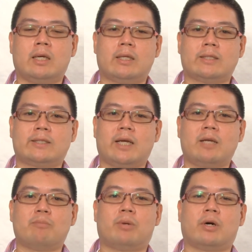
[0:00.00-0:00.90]
The
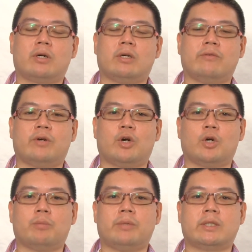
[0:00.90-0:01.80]
second part of the
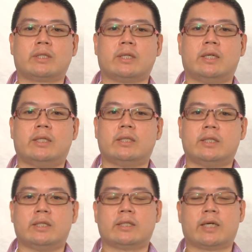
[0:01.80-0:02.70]
herpes cleanse
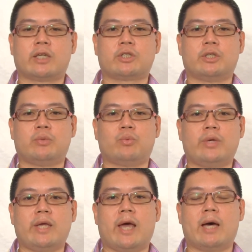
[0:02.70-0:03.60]
is actually
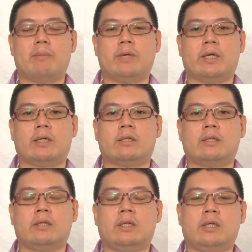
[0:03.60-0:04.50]
rehabbing
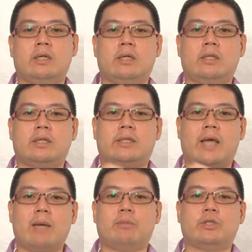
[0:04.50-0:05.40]
the
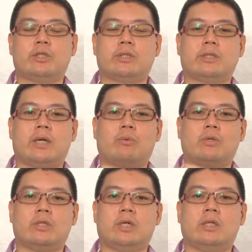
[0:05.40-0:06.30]
damages that
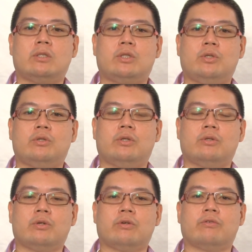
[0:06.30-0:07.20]
were done to the
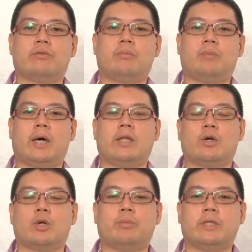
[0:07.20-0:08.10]
nerve by the
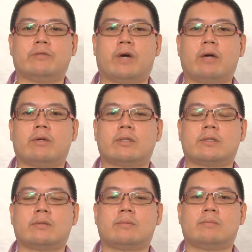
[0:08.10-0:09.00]
herpes
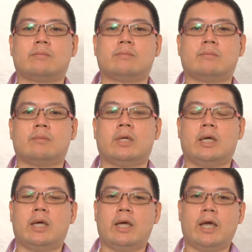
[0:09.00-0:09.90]
virus.
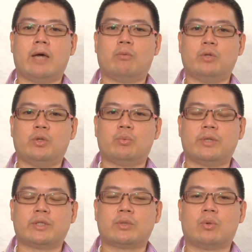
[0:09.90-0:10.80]
And when you
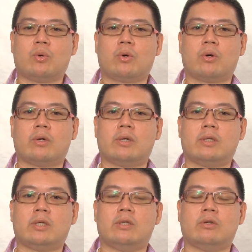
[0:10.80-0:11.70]
restore
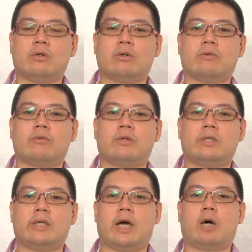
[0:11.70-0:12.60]
the nerve,
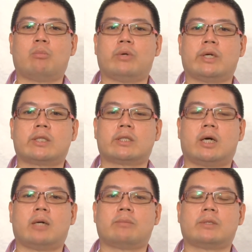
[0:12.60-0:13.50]
the outbreaks
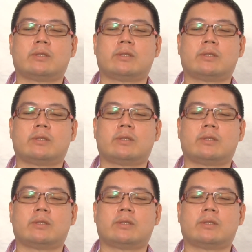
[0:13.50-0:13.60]
stop.